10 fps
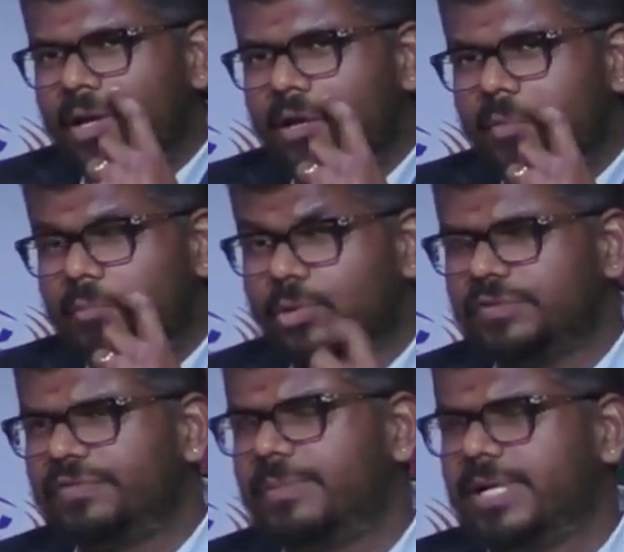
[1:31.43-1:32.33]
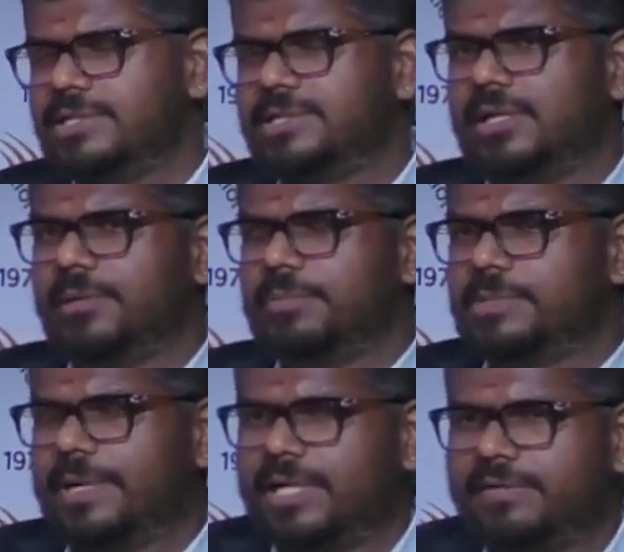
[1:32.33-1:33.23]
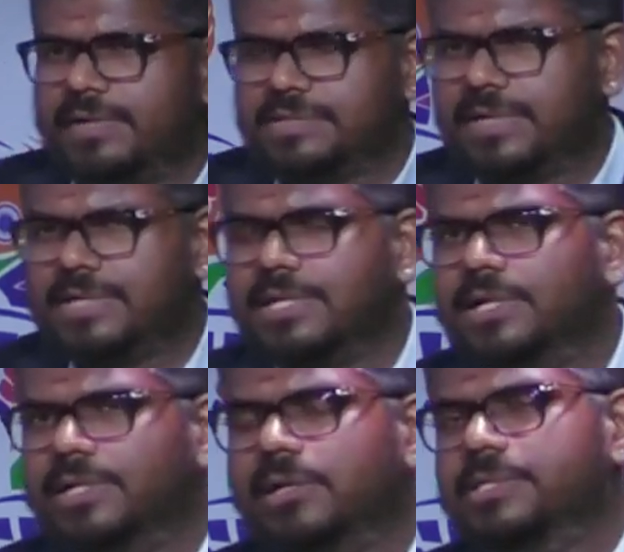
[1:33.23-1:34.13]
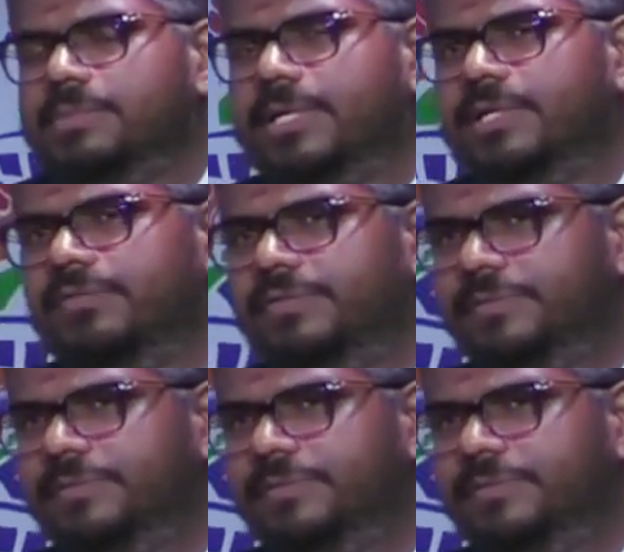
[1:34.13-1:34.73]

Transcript: both from an external perspective as well as an internal perspective.